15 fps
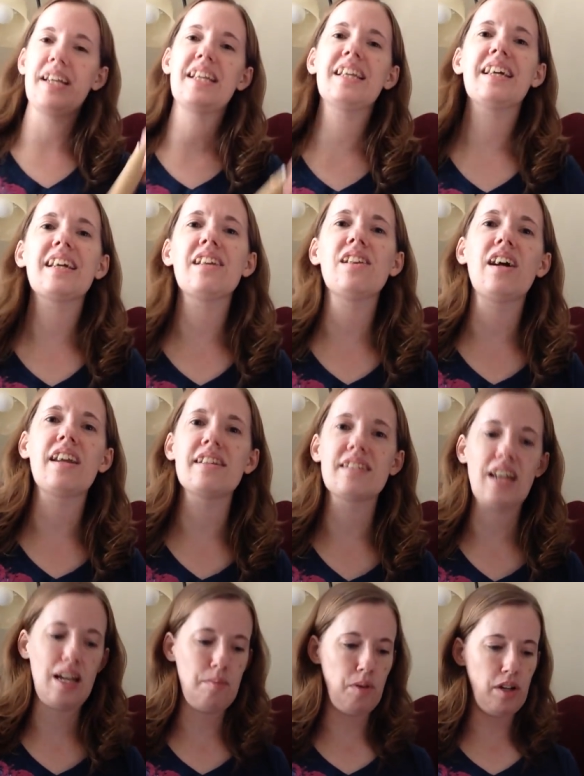I didn't get a lot of
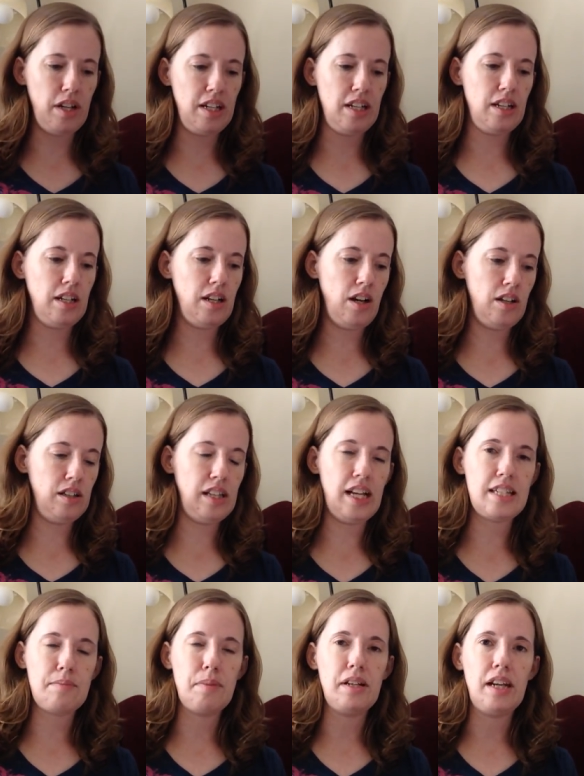time on it uh,
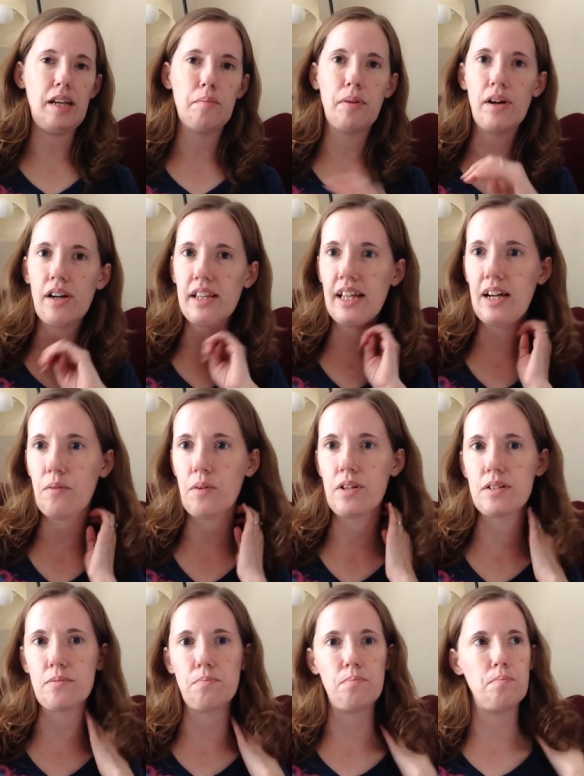last Monday, and part of that
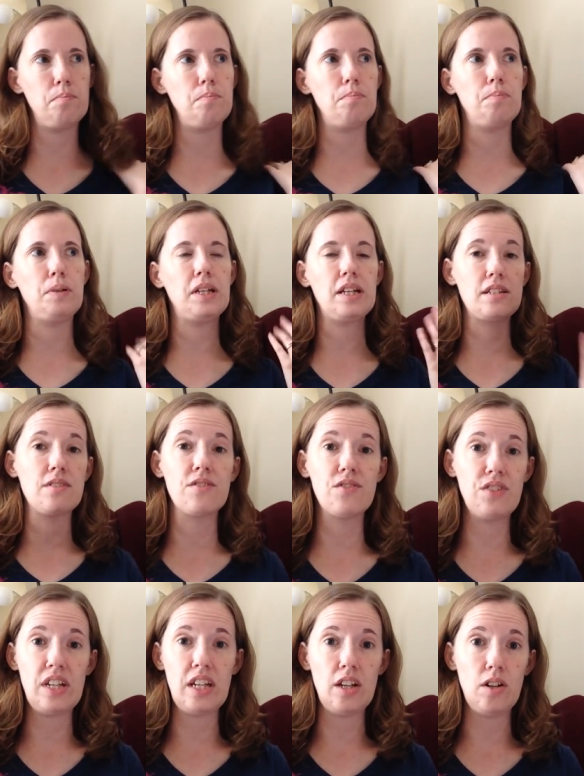was because of the
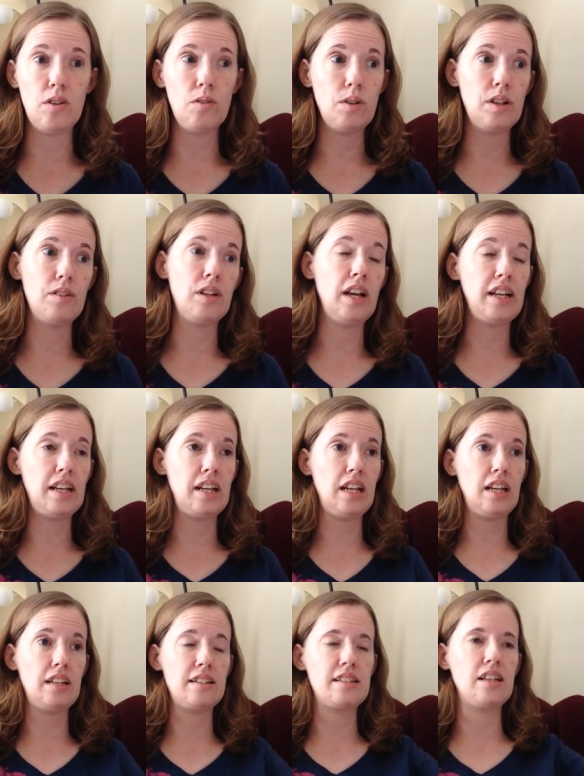video and
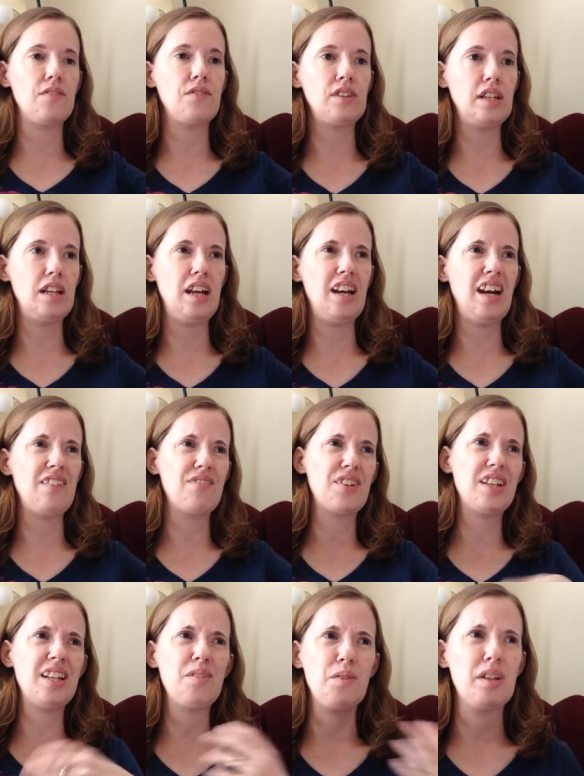editing and stuff, and then I
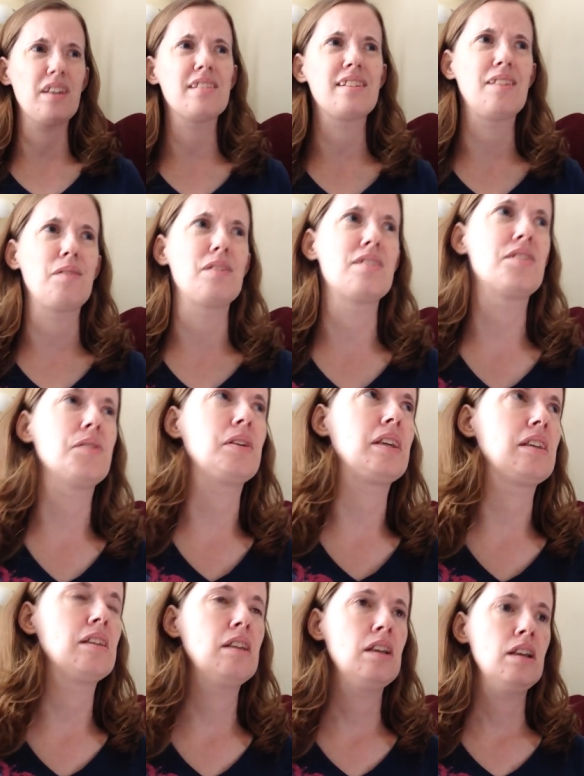forget what else I was
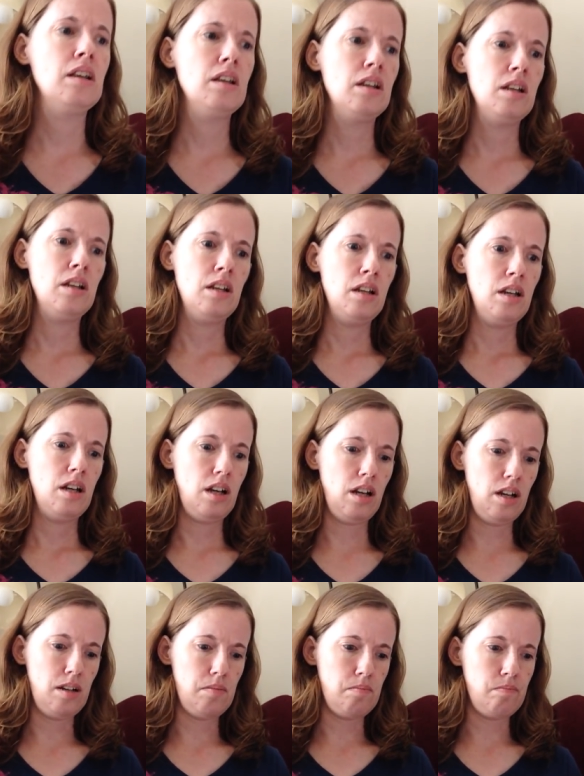doing.
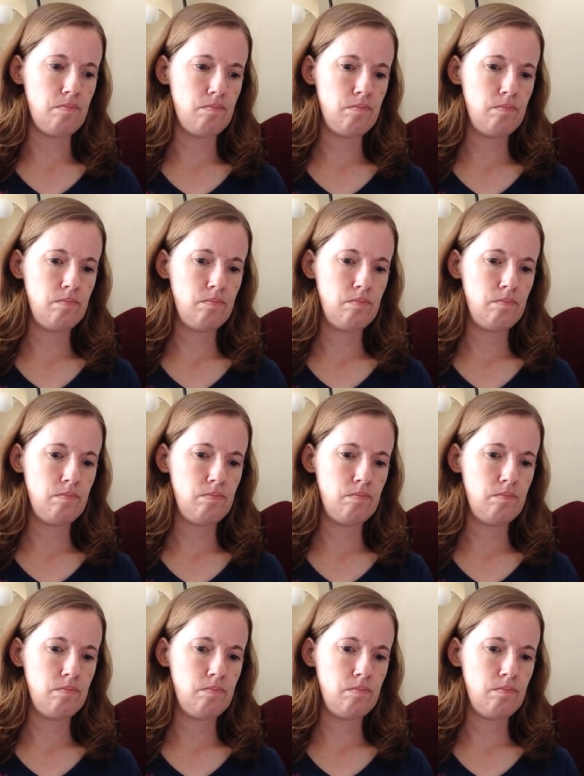Um,